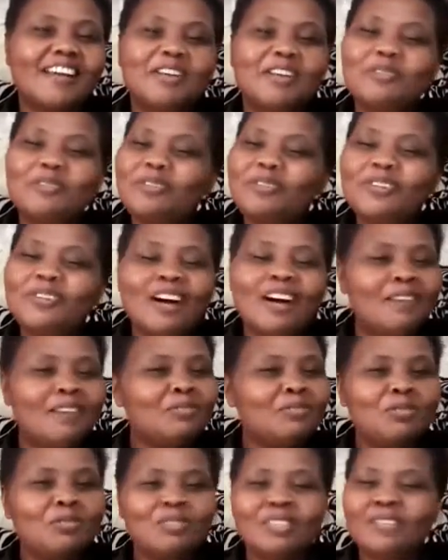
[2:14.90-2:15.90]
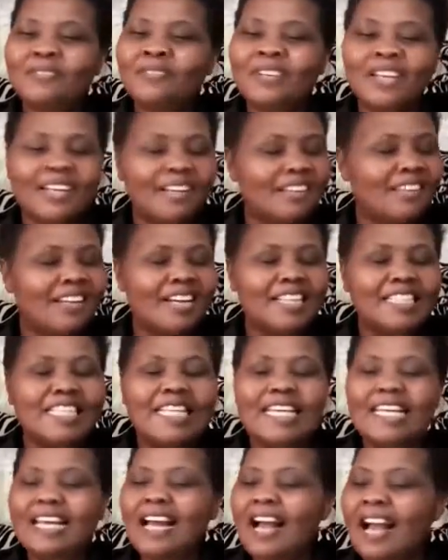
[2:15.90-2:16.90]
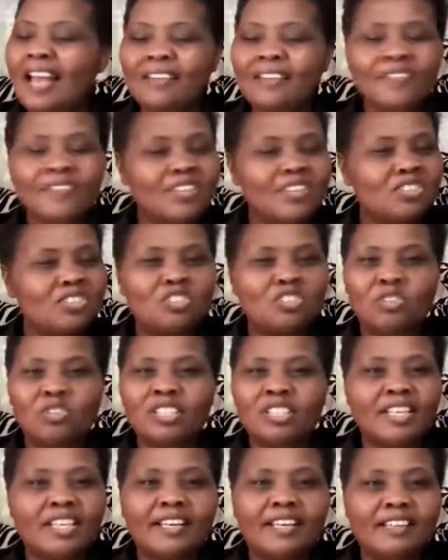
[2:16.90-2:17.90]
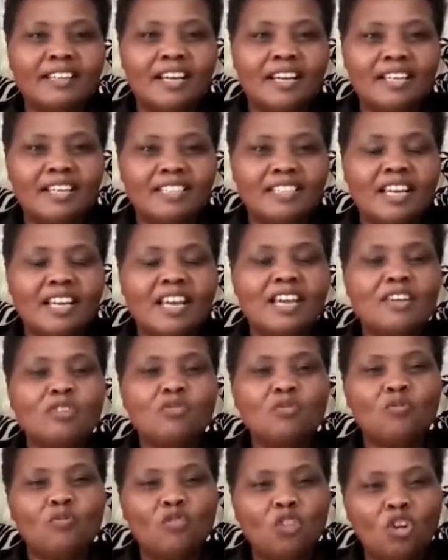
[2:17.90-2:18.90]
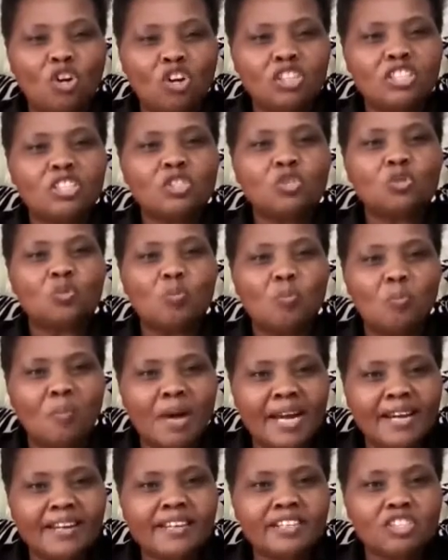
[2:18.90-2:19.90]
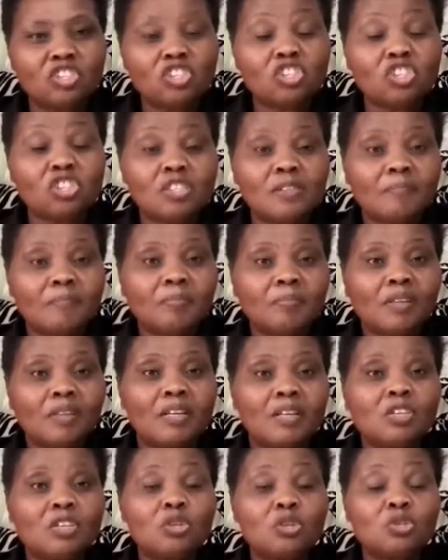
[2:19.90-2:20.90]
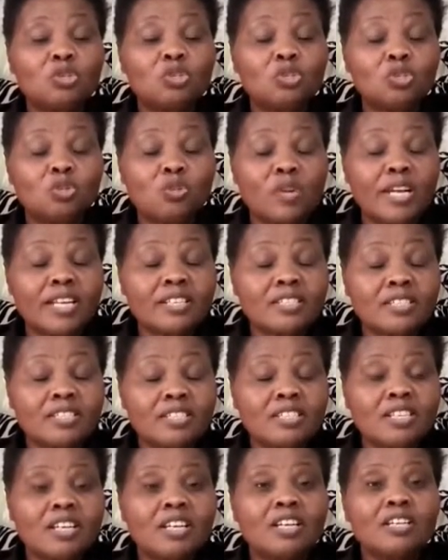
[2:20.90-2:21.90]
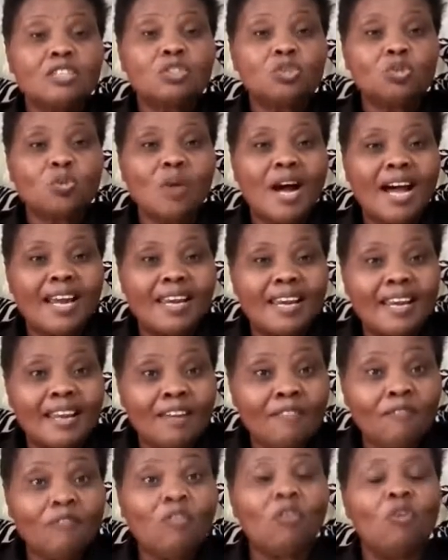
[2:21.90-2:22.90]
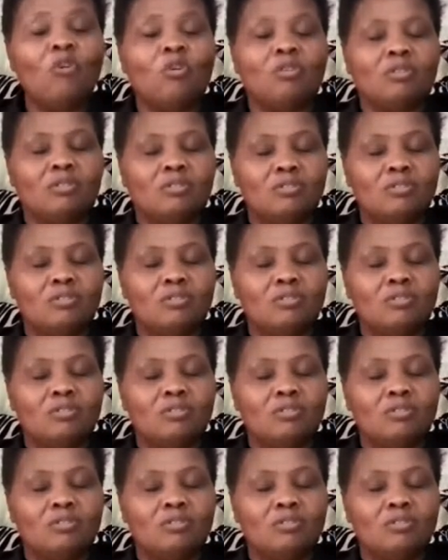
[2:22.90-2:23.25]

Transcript: You don't have to live like that. Life is not like that. You've got to manage your stress to a level